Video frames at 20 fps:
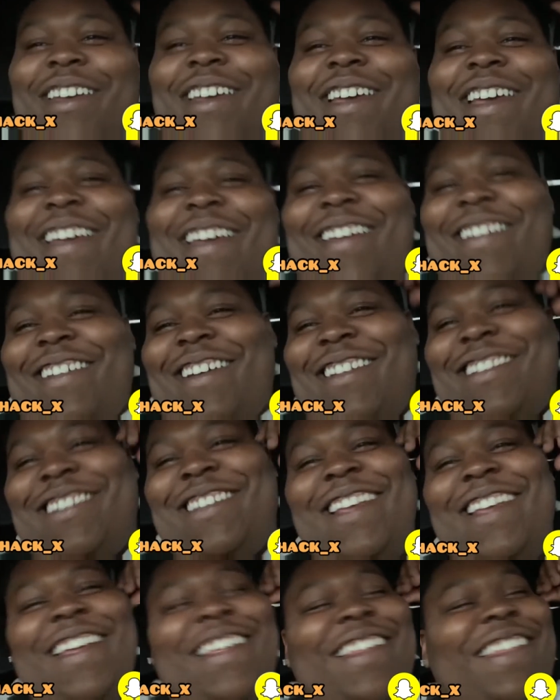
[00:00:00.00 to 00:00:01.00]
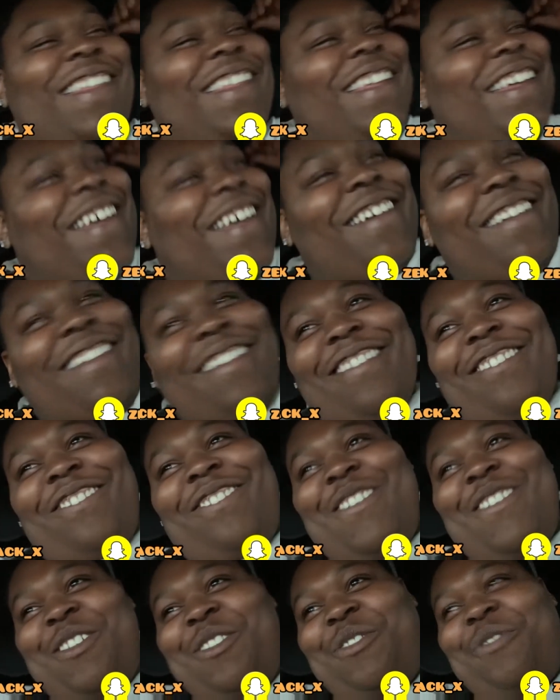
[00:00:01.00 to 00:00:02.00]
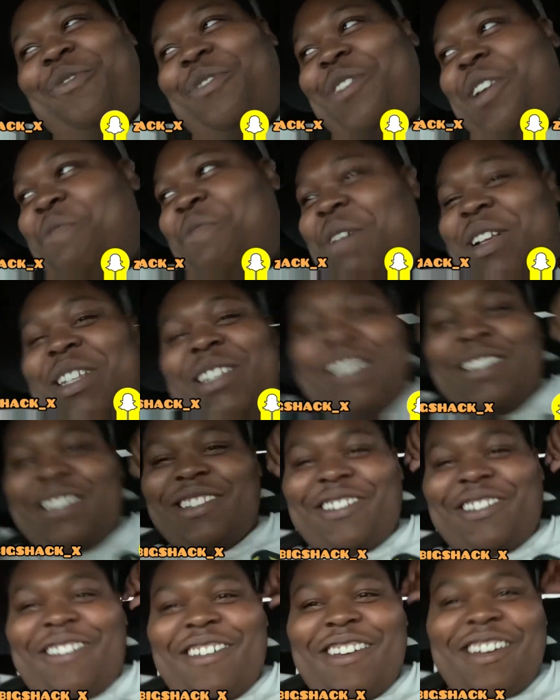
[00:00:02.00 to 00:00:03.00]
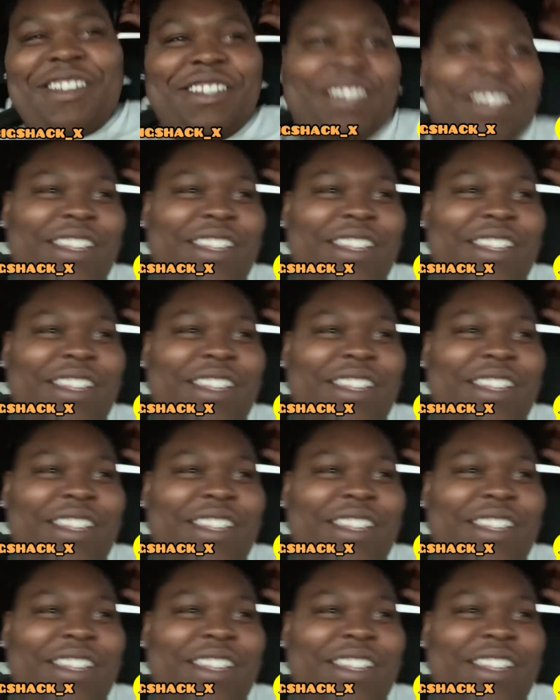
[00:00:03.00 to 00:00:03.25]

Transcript: Y'all see, them folks was funny. My sister crazy.